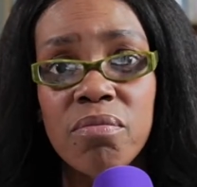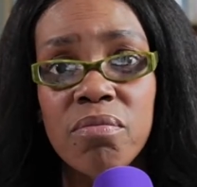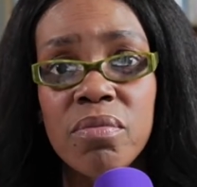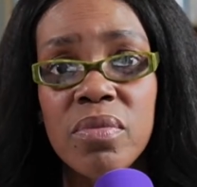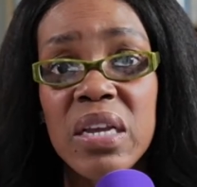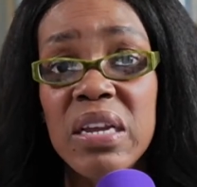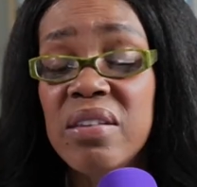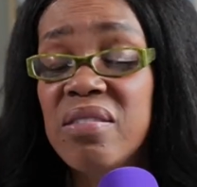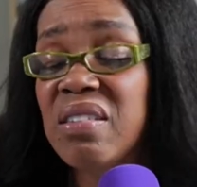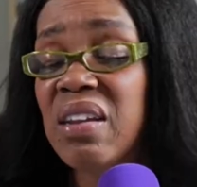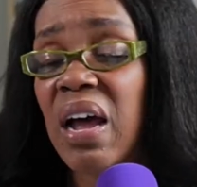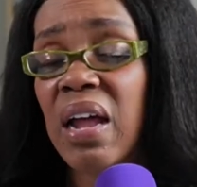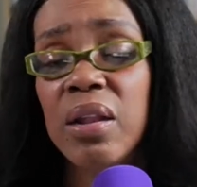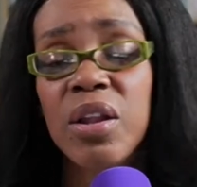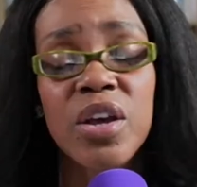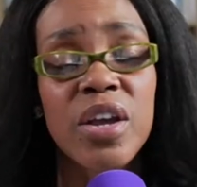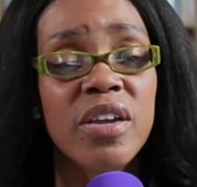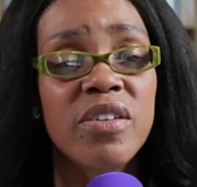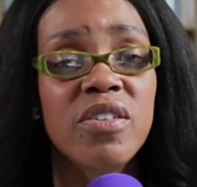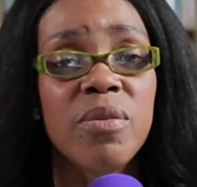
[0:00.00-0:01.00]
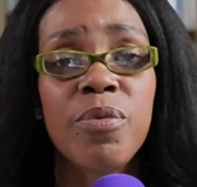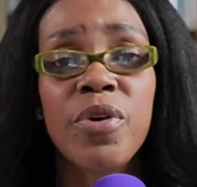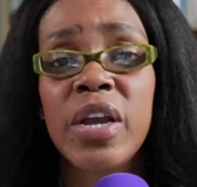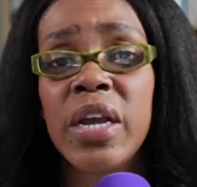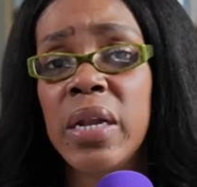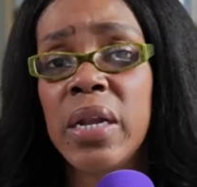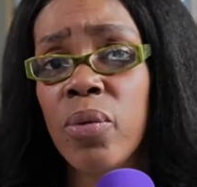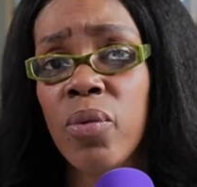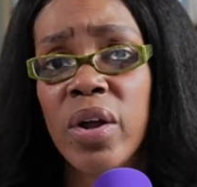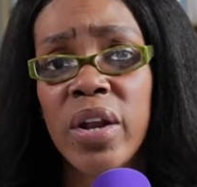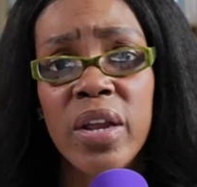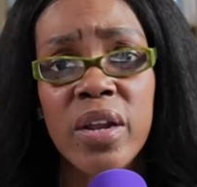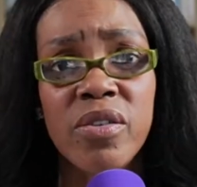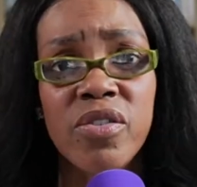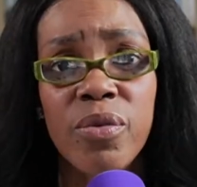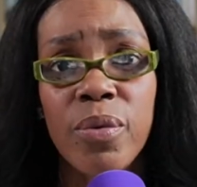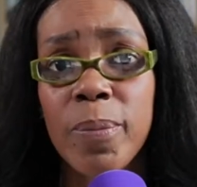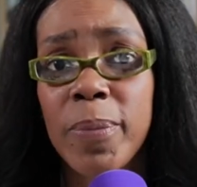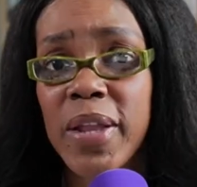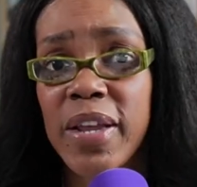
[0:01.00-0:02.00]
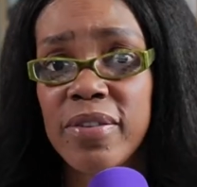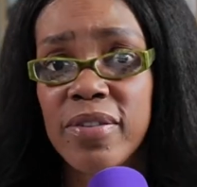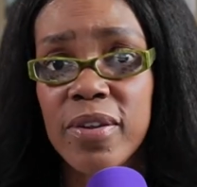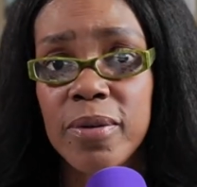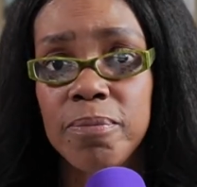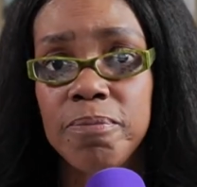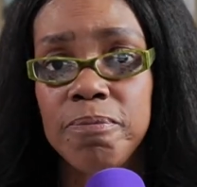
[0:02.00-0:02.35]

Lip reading: he's not looking to bring anyone in to replace him.